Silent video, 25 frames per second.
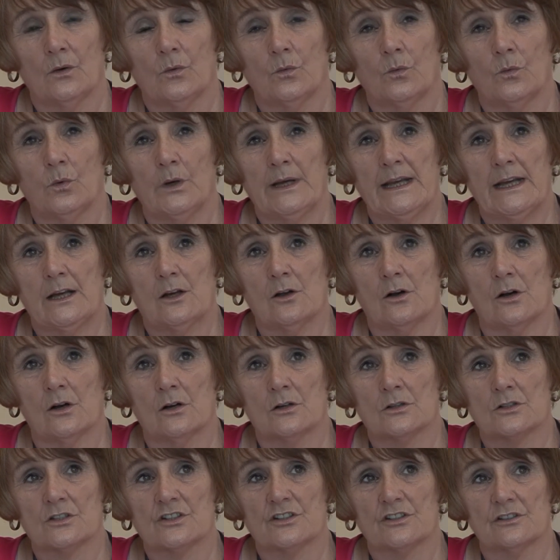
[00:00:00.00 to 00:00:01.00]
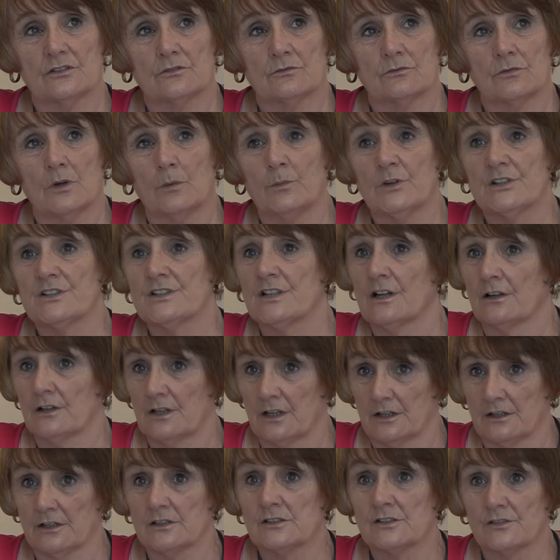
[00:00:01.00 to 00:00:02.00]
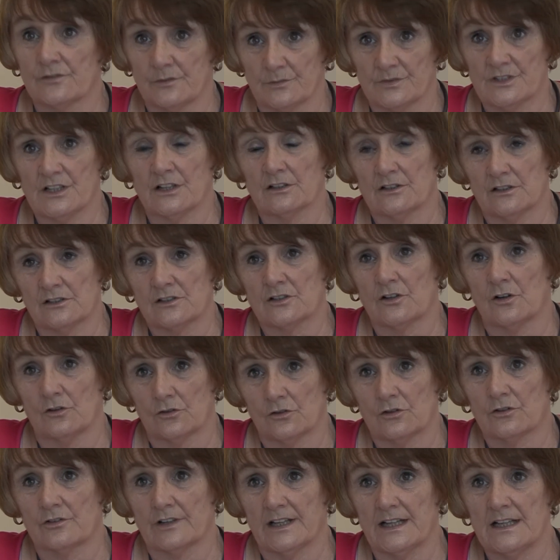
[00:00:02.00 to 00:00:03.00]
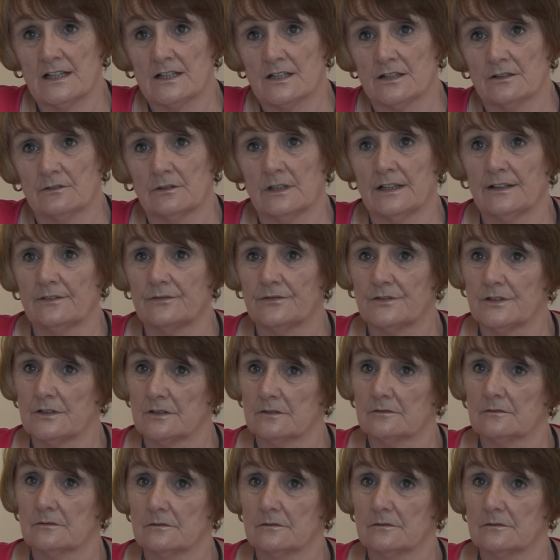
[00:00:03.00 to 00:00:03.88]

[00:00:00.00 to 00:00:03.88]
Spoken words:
we got Robert Douglas from Douglas Concrete, who lived